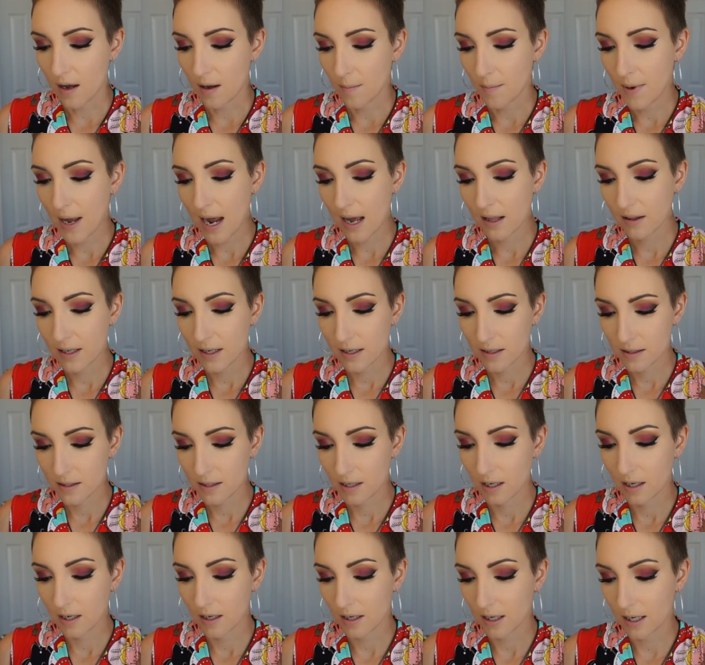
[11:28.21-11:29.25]
palette.
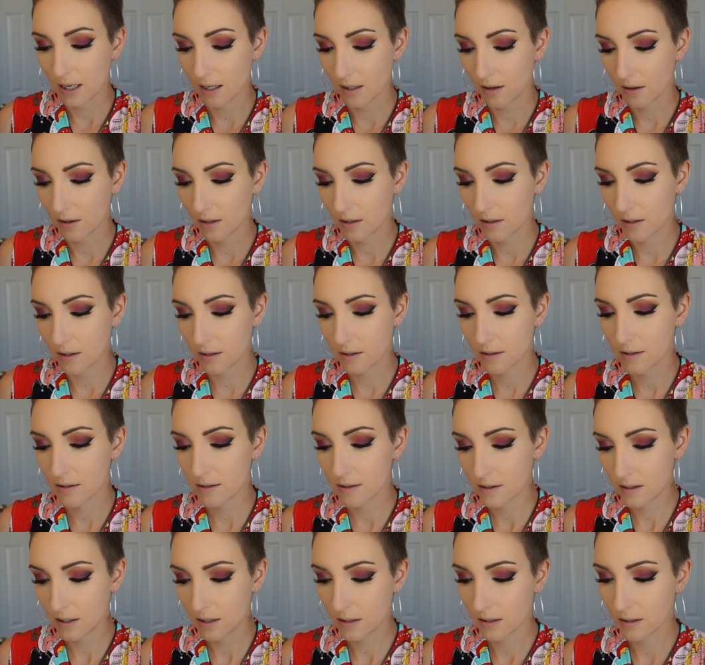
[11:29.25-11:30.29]
It looks